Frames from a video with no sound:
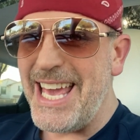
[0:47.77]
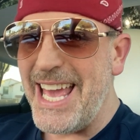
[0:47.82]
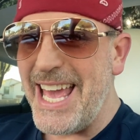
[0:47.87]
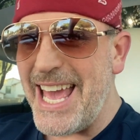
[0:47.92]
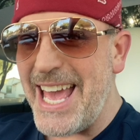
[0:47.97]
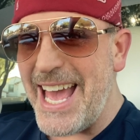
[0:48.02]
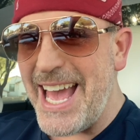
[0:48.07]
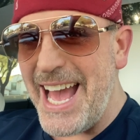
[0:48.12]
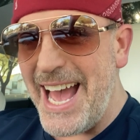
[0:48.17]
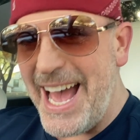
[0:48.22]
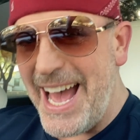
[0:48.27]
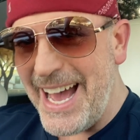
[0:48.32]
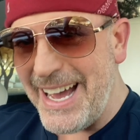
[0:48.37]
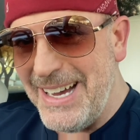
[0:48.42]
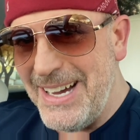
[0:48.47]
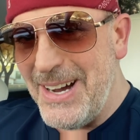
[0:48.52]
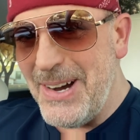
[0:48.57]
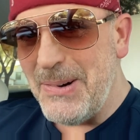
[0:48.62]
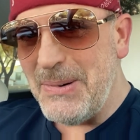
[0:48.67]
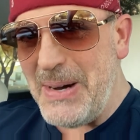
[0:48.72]
Yeah,
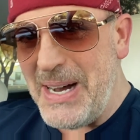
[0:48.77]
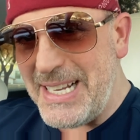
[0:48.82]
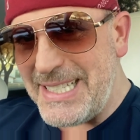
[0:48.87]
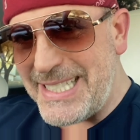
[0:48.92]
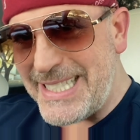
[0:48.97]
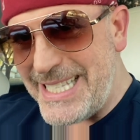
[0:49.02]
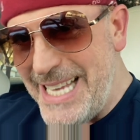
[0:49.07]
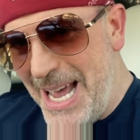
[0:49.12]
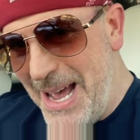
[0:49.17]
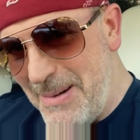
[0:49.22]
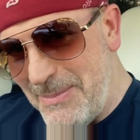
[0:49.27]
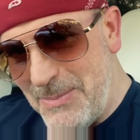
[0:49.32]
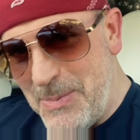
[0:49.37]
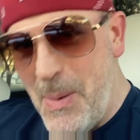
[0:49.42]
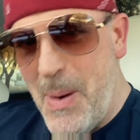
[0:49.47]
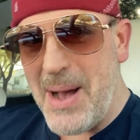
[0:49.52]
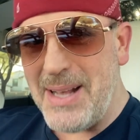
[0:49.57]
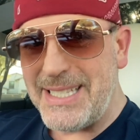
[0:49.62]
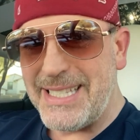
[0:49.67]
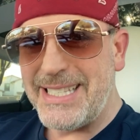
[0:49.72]
what's up?
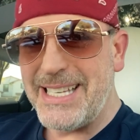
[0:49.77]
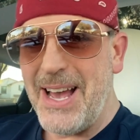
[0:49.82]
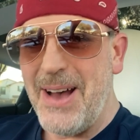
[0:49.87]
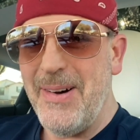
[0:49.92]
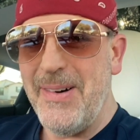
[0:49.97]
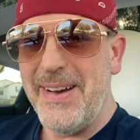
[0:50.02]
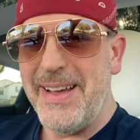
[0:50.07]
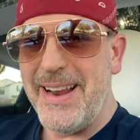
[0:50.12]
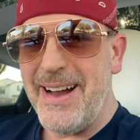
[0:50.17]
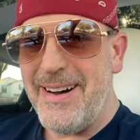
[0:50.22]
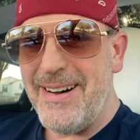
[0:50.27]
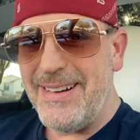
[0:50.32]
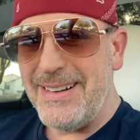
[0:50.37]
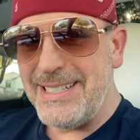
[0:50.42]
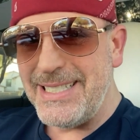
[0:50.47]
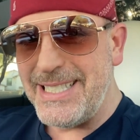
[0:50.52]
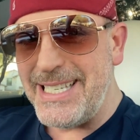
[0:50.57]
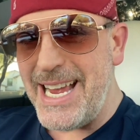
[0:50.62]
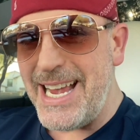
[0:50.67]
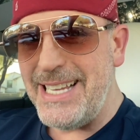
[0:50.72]
What's going
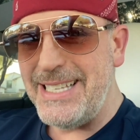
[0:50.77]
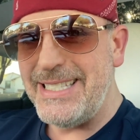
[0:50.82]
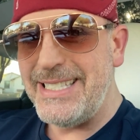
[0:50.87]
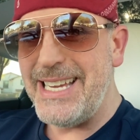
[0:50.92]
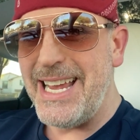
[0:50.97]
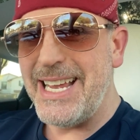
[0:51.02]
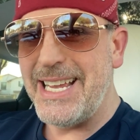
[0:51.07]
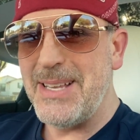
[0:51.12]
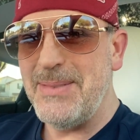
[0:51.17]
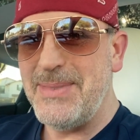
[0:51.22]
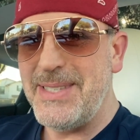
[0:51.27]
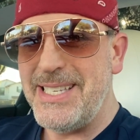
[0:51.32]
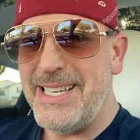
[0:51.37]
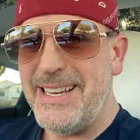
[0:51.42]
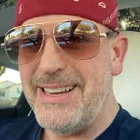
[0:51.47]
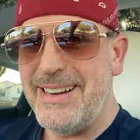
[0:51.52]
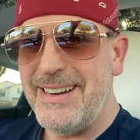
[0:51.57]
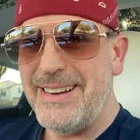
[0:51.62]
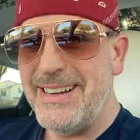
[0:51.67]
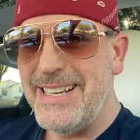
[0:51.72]
on? Jace Jacobs
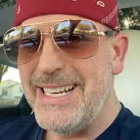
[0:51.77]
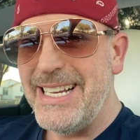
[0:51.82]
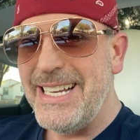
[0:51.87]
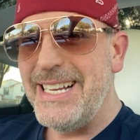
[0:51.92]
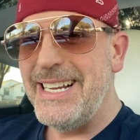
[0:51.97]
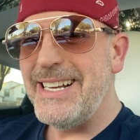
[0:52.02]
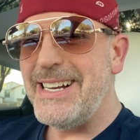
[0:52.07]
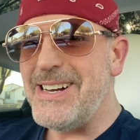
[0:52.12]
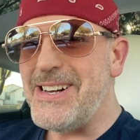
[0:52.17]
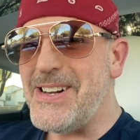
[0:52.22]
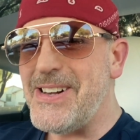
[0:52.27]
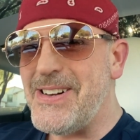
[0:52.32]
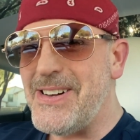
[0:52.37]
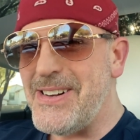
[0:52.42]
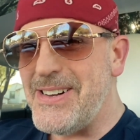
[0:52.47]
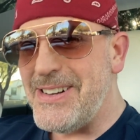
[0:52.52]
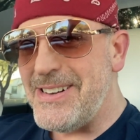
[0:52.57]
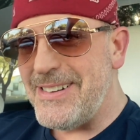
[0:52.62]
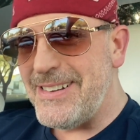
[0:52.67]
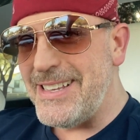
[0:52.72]
here.
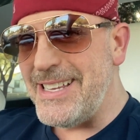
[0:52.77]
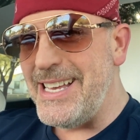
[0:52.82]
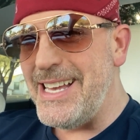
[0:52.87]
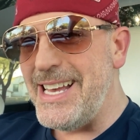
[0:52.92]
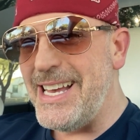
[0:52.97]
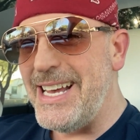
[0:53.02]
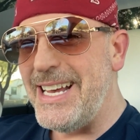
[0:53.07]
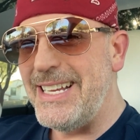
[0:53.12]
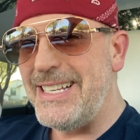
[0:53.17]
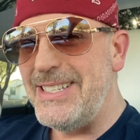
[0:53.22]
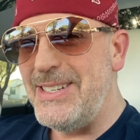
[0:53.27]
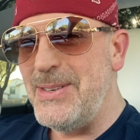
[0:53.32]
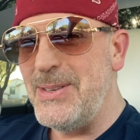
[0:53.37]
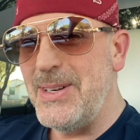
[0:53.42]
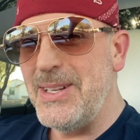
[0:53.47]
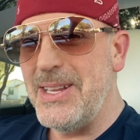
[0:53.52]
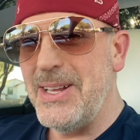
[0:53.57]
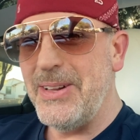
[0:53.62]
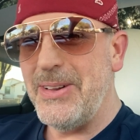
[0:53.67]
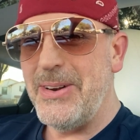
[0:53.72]
Oh yeah,
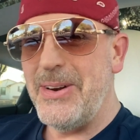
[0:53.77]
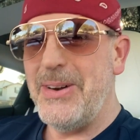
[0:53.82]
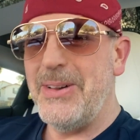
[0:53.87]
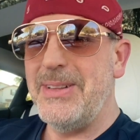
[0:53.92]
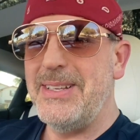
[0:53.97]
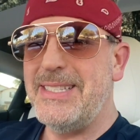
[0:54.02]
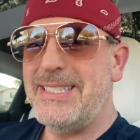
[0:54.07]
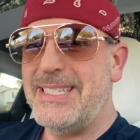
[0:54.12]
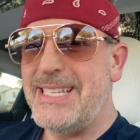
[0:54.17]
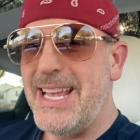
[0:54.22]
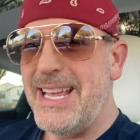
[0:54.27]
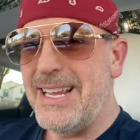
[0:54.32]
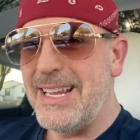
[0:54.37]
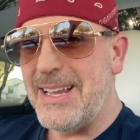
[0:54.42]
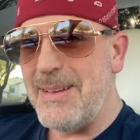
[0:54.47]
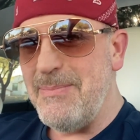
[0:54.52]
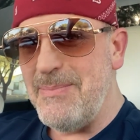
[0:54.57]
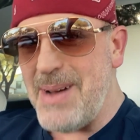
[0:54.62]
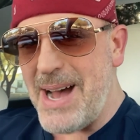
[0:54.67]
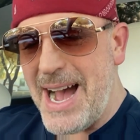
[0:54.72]
doing a little early saying
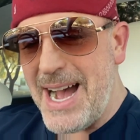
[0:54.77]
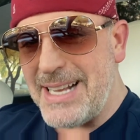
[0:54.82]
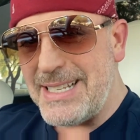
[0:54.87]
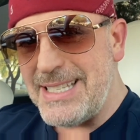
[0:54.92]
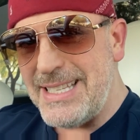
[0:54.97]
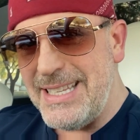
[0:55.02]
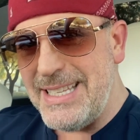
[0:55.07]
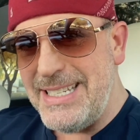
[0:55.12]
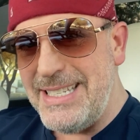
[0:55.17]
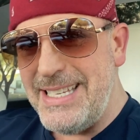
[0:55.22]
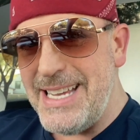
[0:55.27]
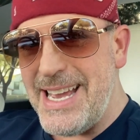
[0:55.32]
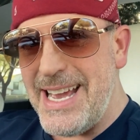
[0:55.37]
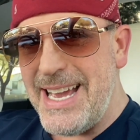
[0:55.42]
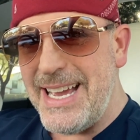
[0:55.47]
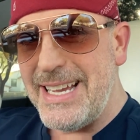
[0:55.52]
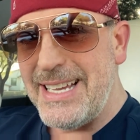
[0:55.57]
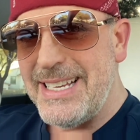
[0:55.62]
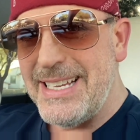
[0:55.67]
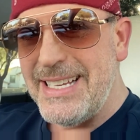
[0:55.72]
goodbye to the
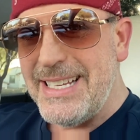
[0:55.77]
day.